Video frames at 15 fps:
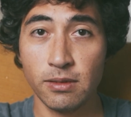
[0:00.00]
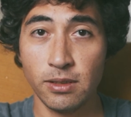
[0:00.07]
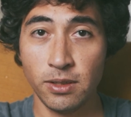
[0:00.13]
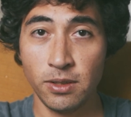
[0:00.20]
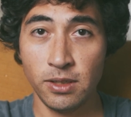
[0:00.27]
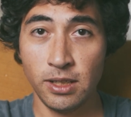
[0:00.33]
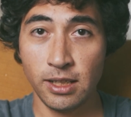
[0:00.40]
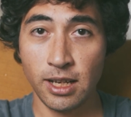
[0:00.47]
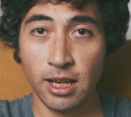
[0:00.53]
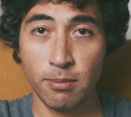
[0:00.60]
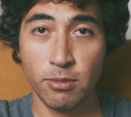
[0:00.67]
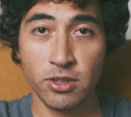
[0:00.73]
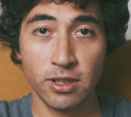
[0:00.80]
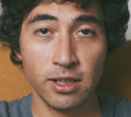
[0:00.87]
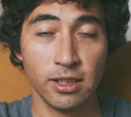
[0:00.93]
Do you need
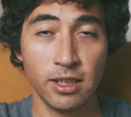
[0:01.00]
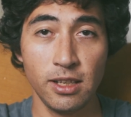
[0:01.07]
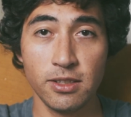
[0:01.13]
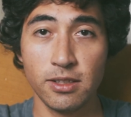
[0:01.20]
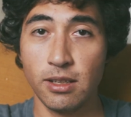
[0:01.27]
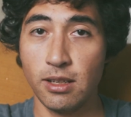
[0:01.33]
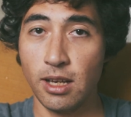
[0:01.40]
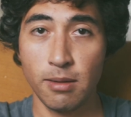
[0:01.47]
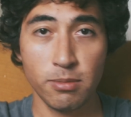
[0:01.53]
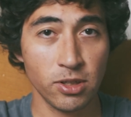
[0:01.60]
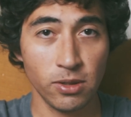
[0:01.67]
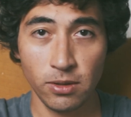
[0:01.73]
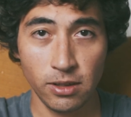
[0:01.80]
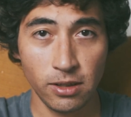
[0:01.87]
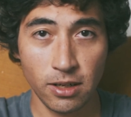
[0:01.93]
cameras like these?
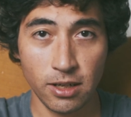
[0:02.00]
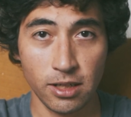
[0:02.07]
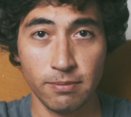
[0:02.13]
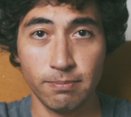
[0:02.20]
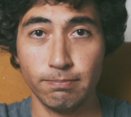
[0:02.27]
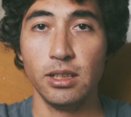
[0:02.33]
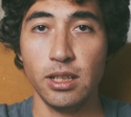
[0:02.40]
Absolutely not.